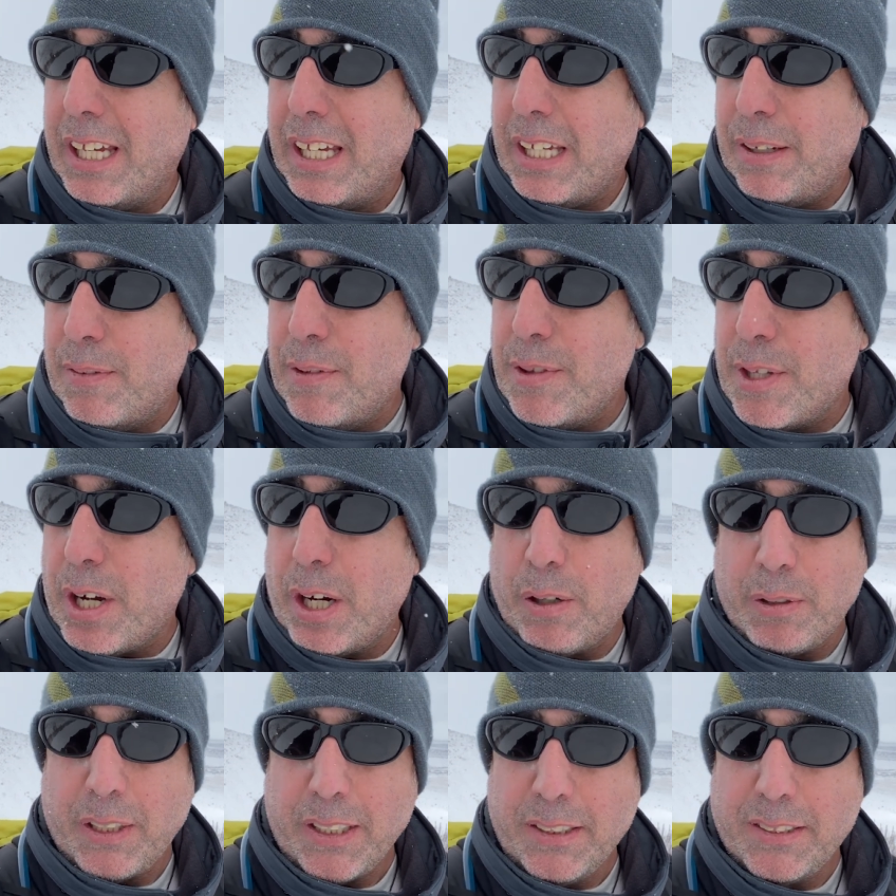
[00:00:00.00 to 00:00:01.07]
Even though
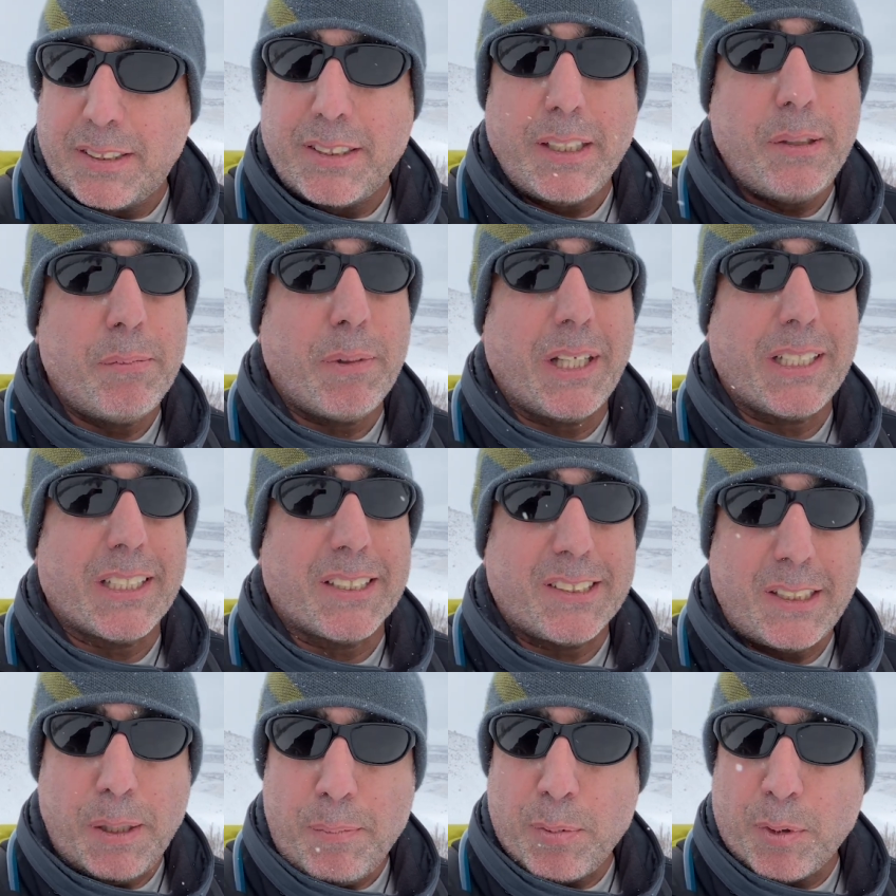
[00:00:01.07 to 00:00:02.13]
it doesn't seem like the
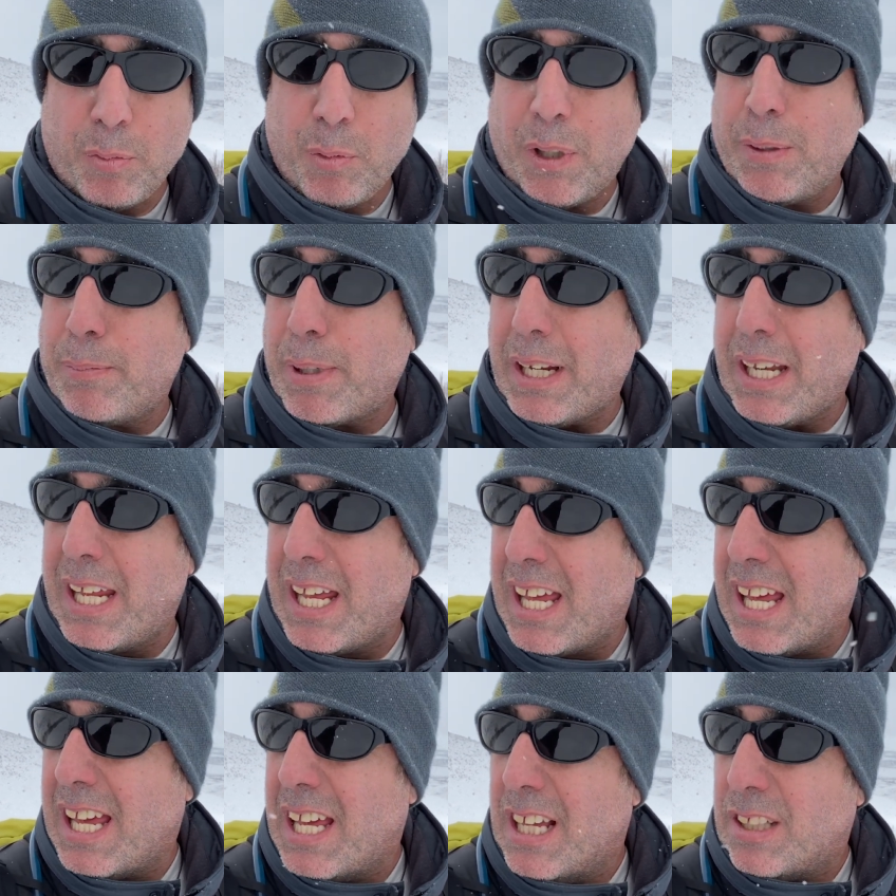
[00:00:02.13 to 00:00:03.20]
steepest one, but
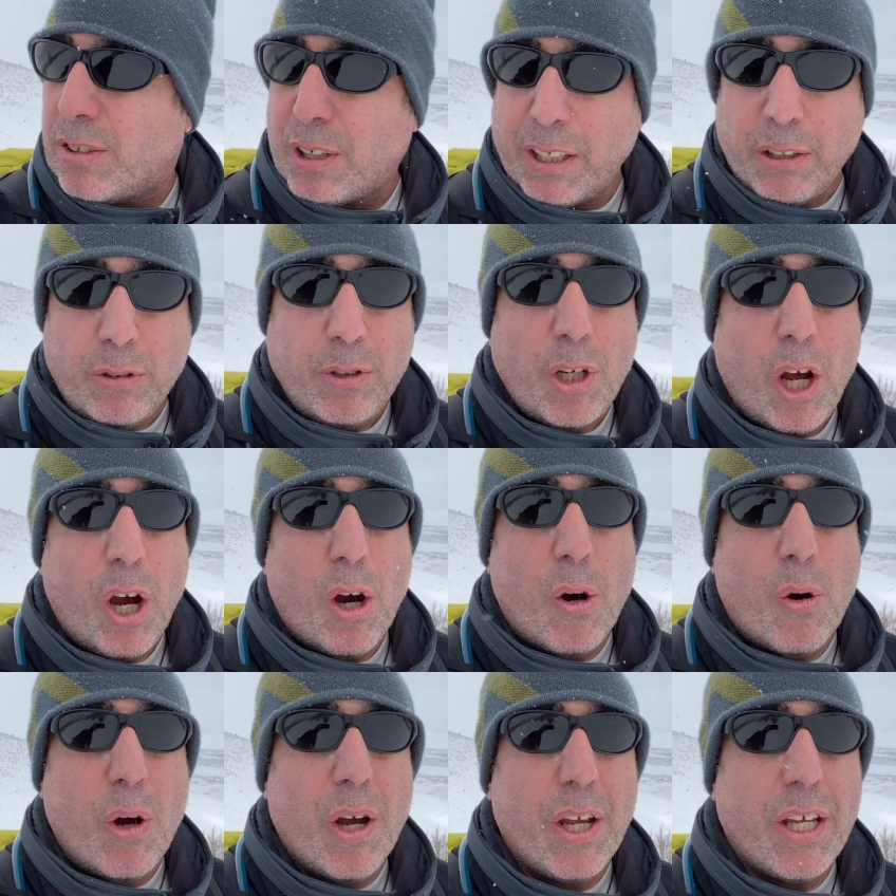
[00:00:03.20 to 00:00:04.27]
so I don't
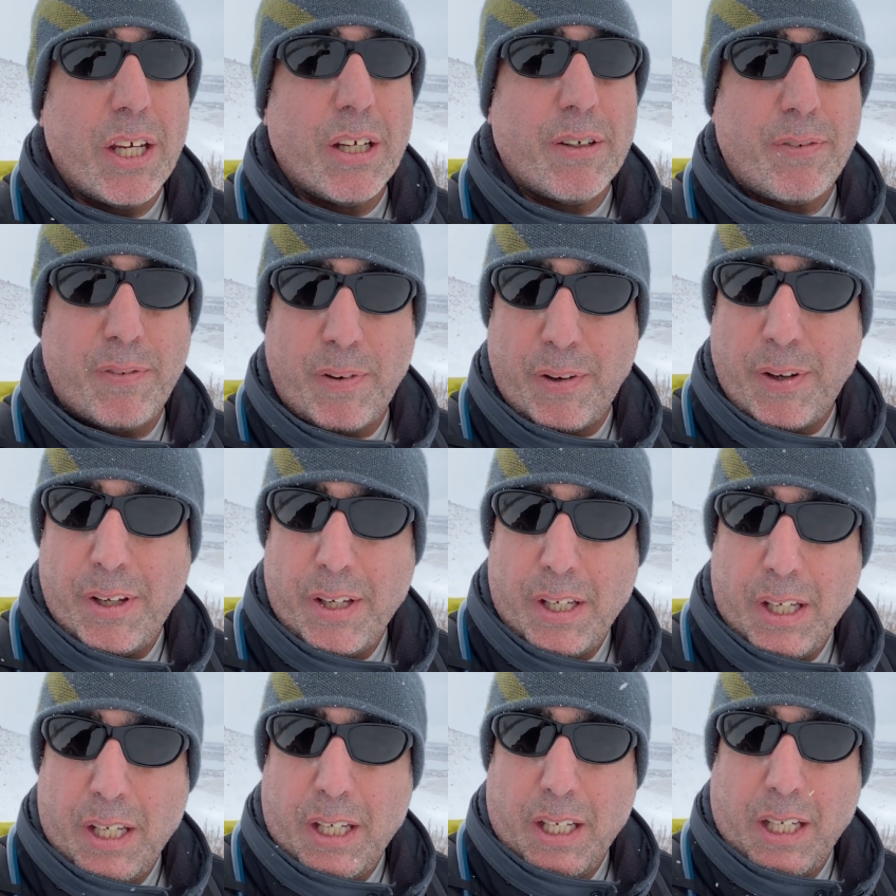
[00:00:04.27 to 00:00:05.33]
know if
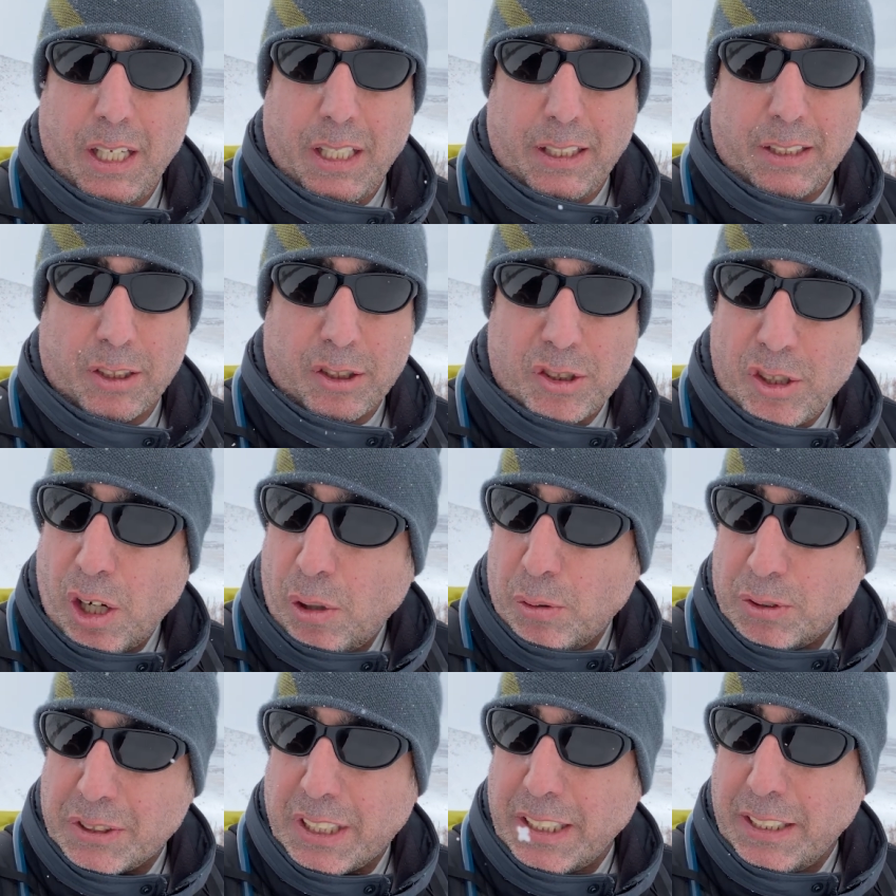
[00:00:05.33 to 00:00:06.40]
the snow
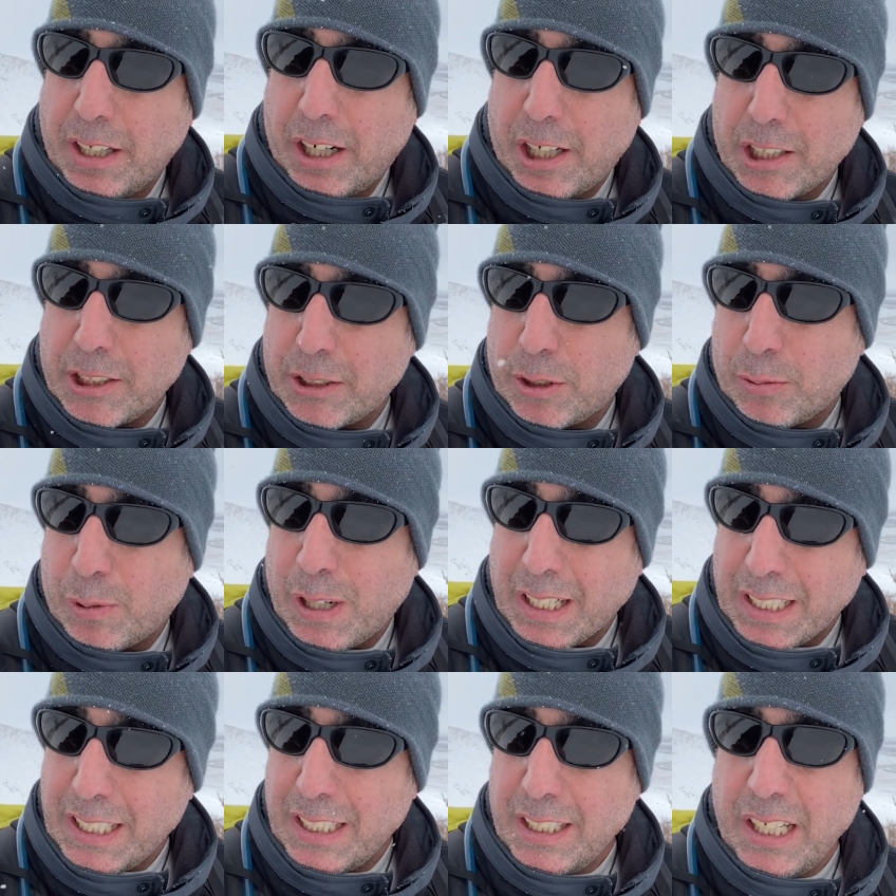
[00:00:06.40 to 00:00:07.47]
is getting harder to
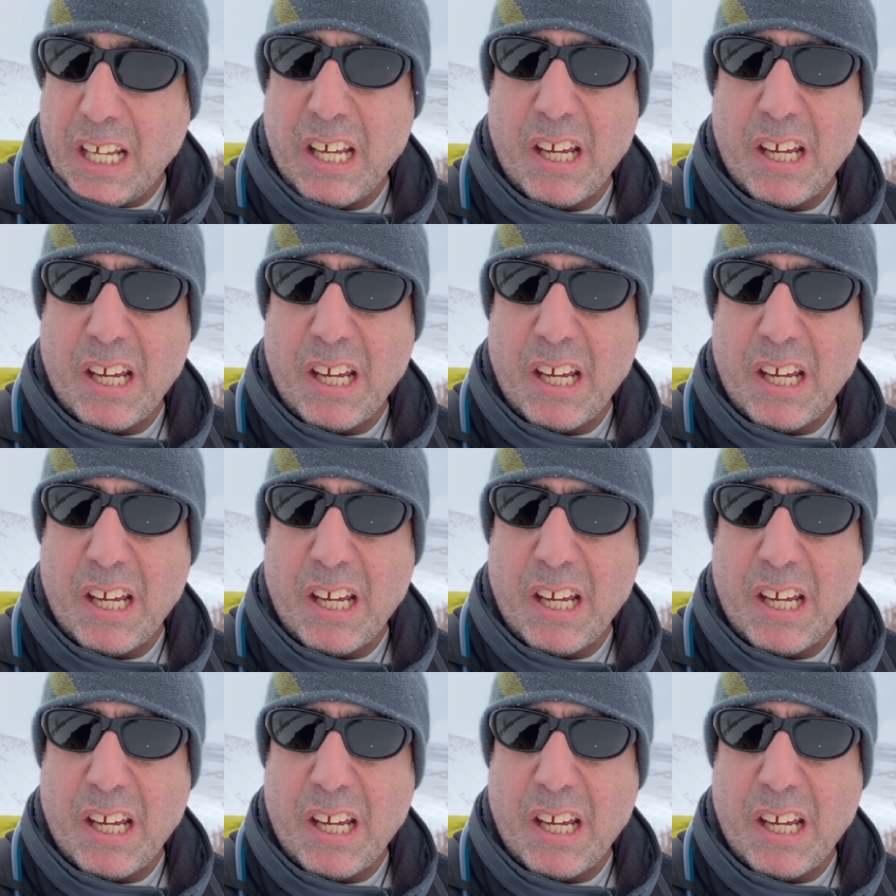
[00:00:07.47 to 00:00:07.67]
walk in